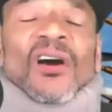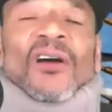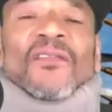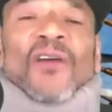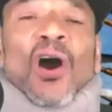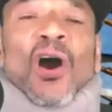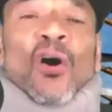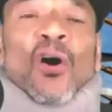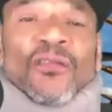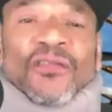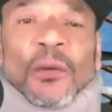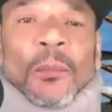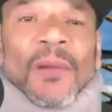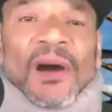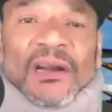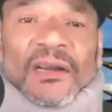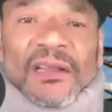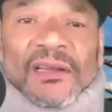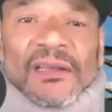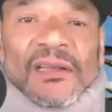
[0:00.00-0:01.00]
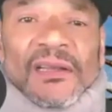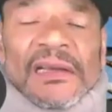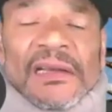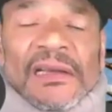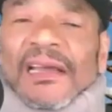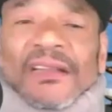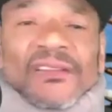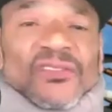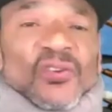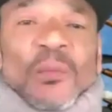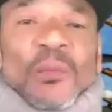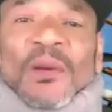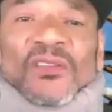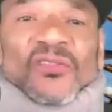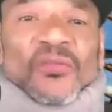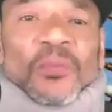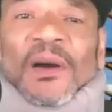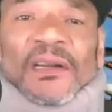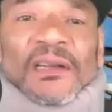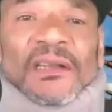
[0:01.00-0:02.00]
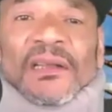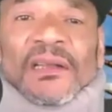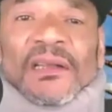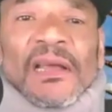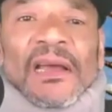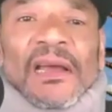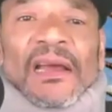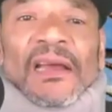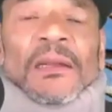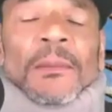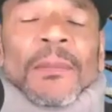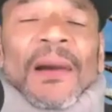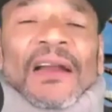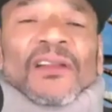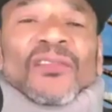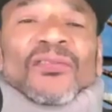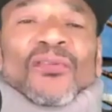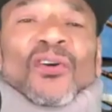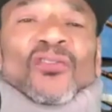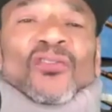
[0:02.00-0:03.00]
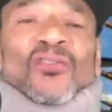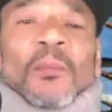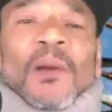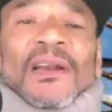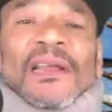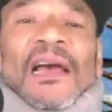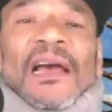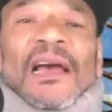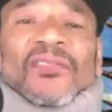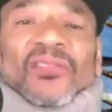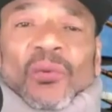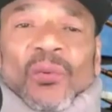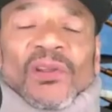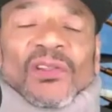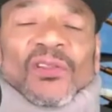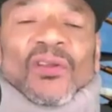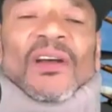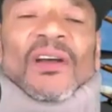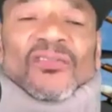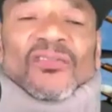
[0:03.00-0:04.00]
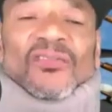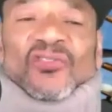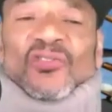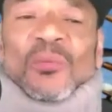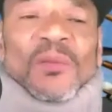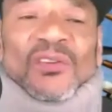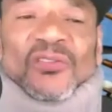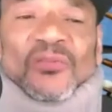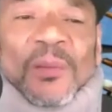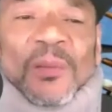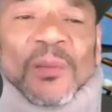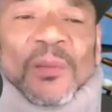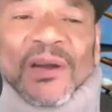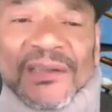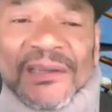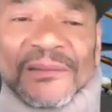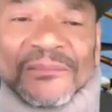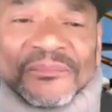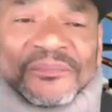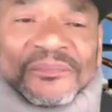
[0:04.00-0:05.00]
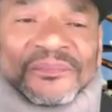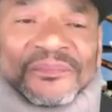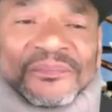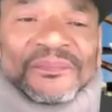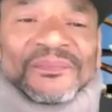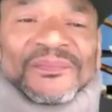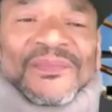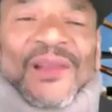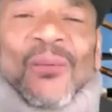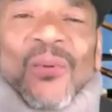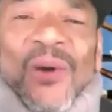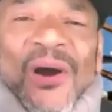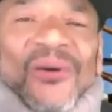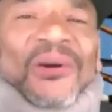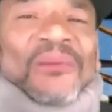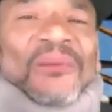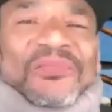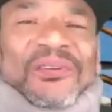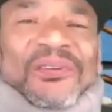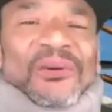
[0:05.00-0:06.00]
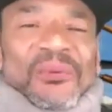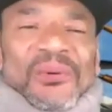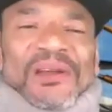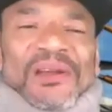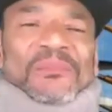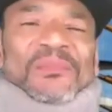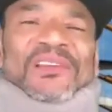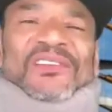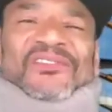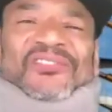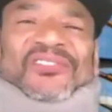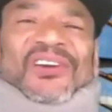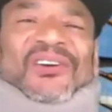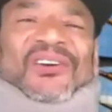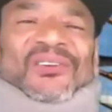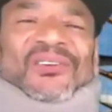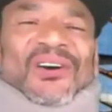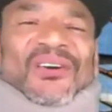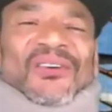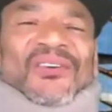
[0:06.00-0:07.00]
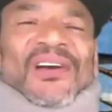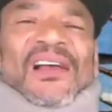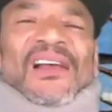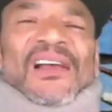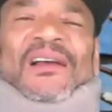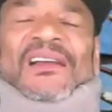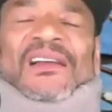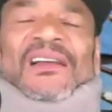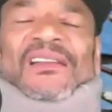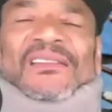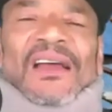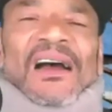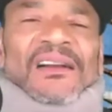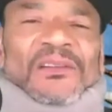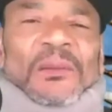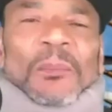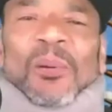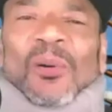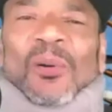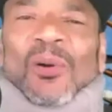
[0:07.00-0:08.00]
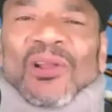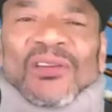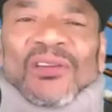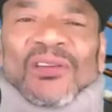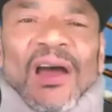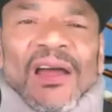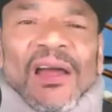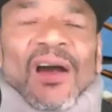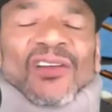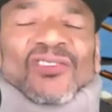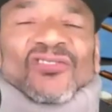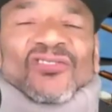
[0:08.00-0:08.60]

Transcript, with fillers: of over money, had too much money. Anybody over throws money out the window has too much money. Welcome to yeah. the Wingman Show, though. Dr. Paul and I